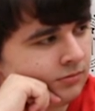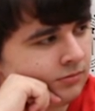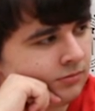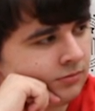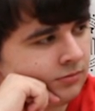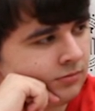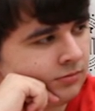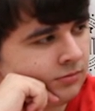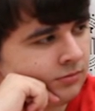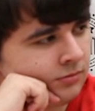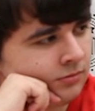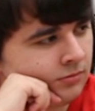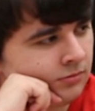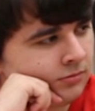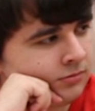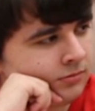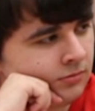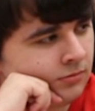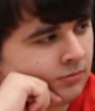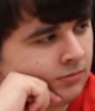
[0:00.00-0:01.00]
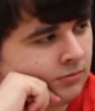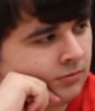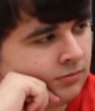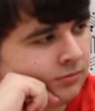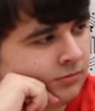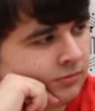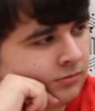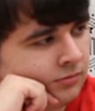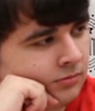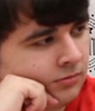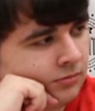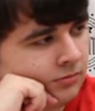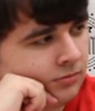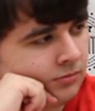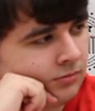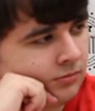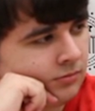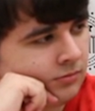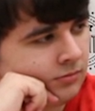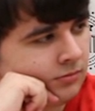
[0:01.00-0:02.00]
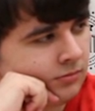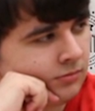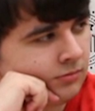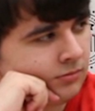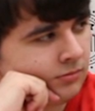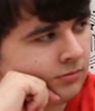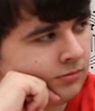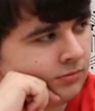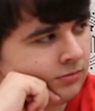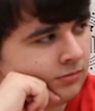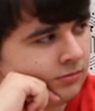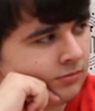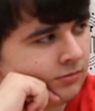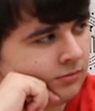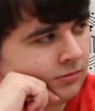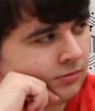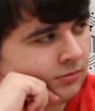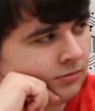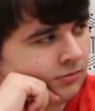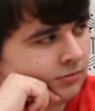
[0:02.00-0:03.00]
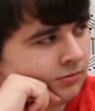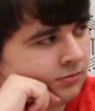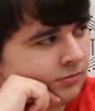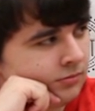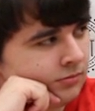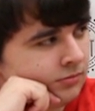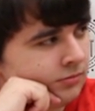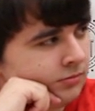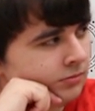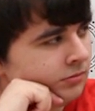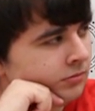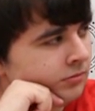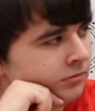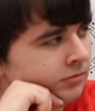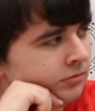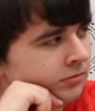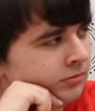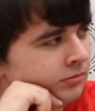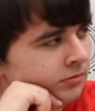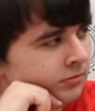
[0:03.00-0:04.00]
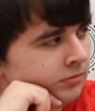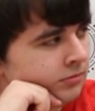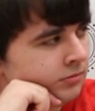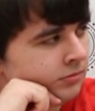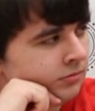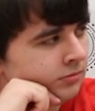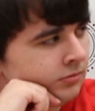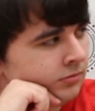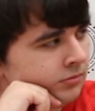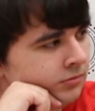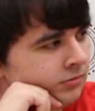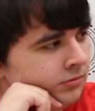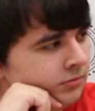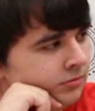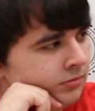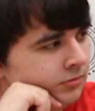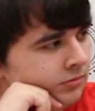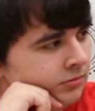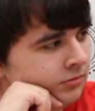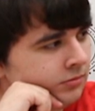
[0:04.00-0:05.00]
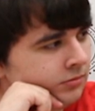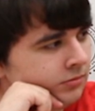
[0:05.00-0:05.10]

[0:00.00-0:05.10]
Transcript: (silent)